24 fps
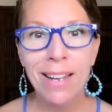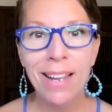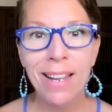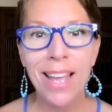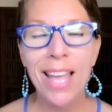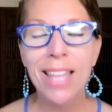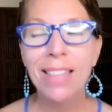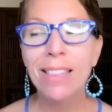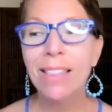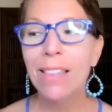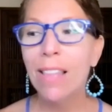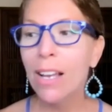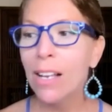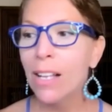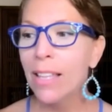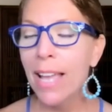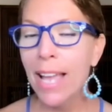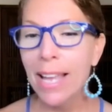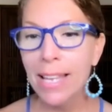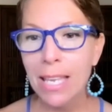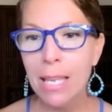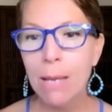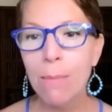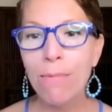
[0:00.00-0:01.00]
And luckily, I
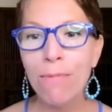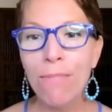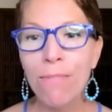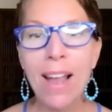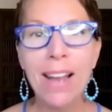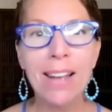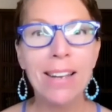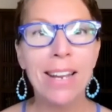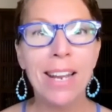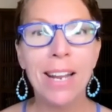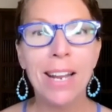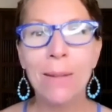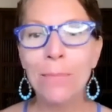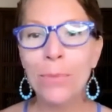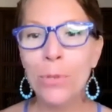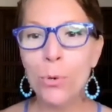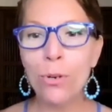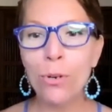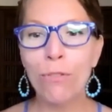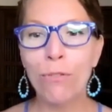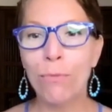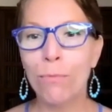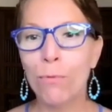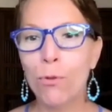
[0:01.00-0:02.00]
keep finding sort
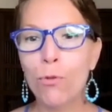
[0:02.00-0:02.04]
of